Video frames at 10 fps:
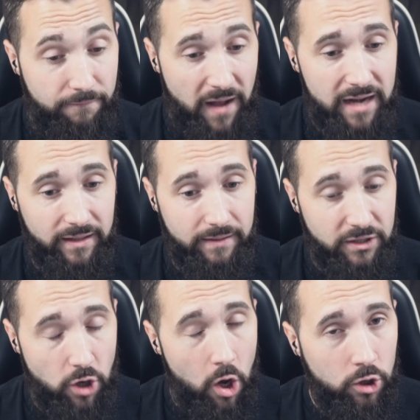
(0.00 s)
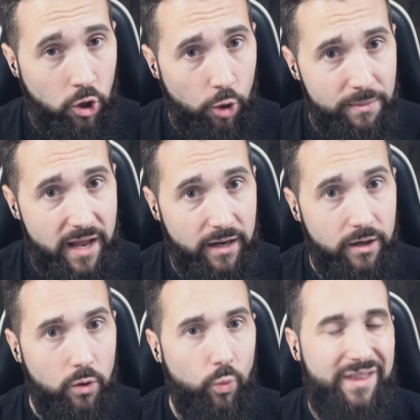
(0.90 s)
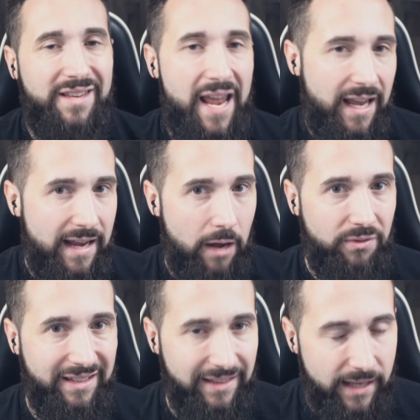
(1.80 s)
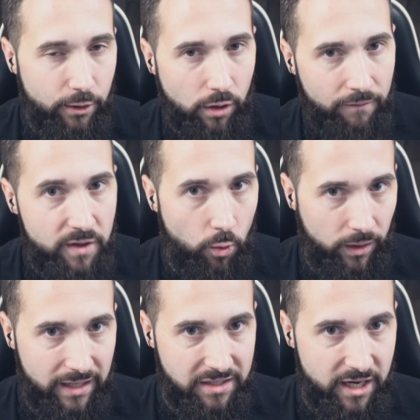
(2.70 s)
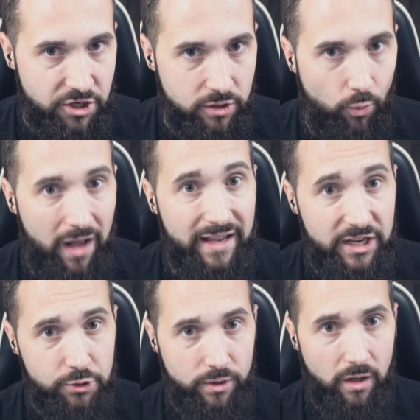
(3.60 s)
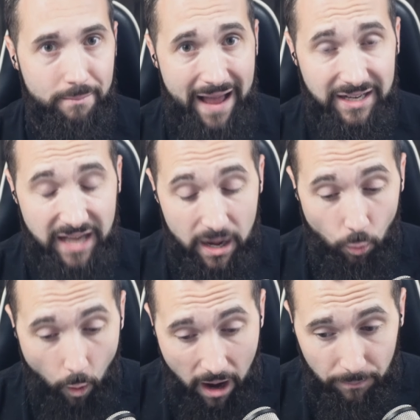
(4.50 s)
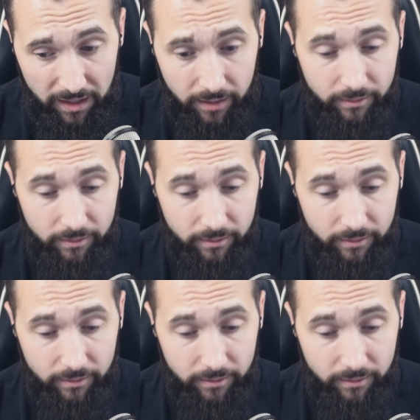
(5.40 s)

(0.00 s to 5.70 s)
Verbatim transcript: finally, this all culminated with taking out the leader of the organization while Israel amassed a whopping,